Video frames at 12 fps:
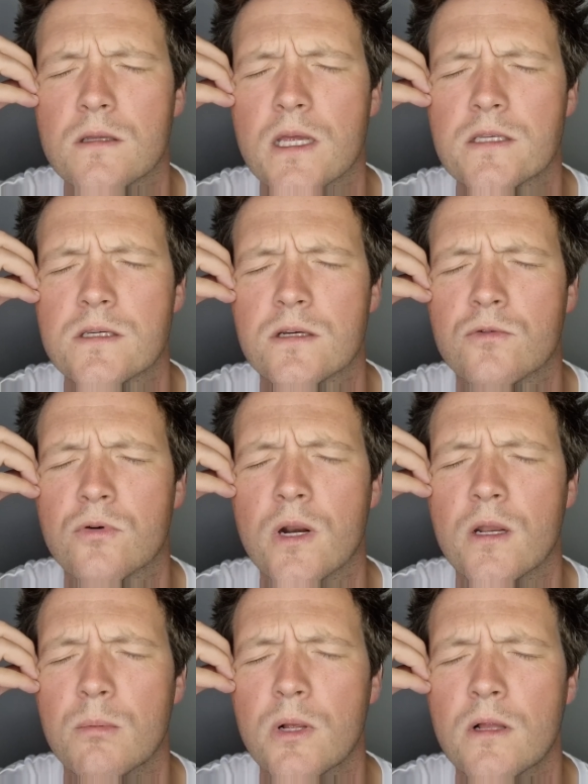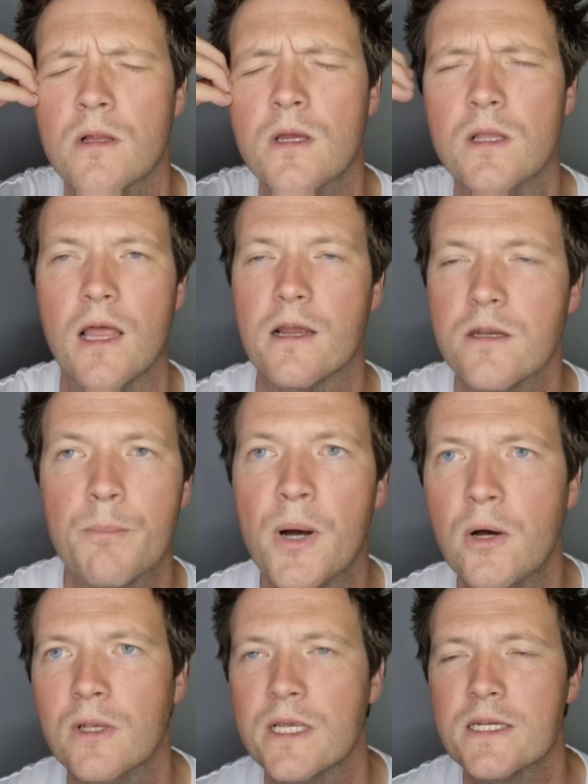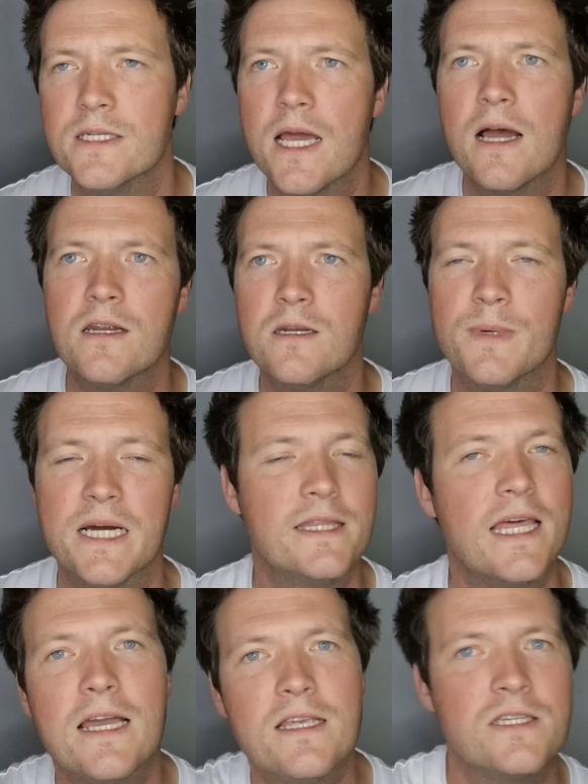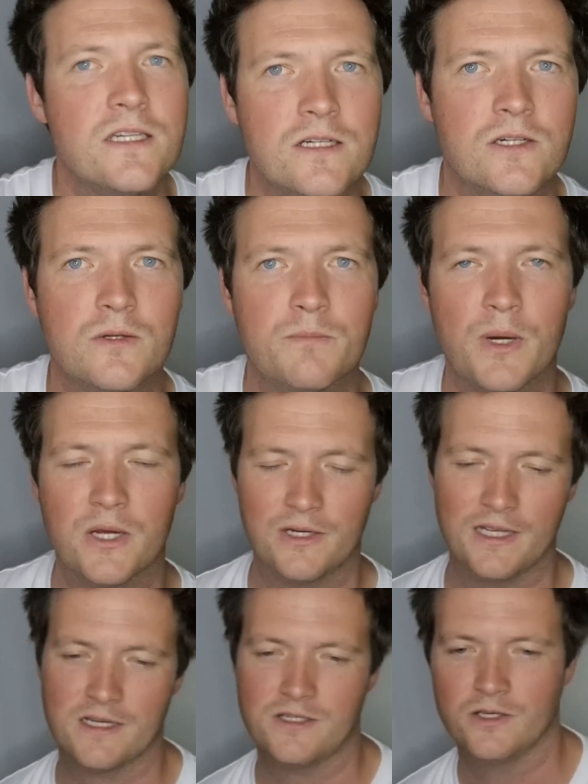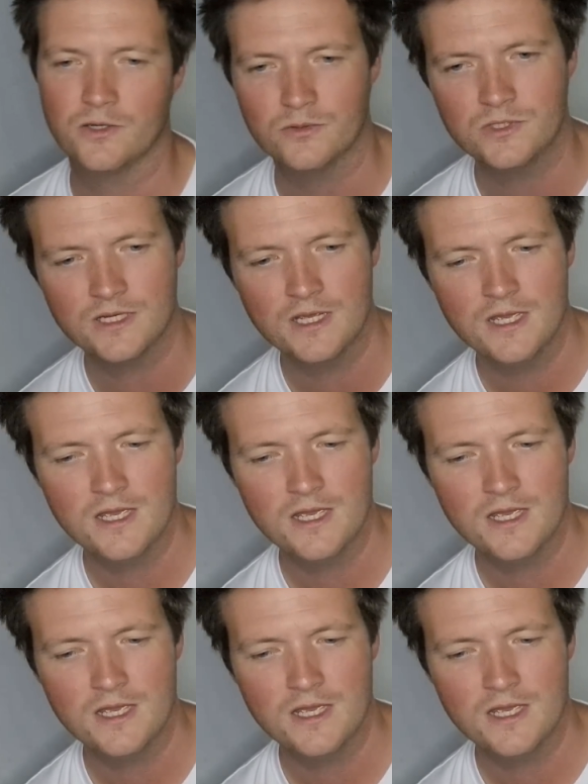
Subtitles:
That's incredible. Like Napoleon Dynamite. That isn't a good podcast host.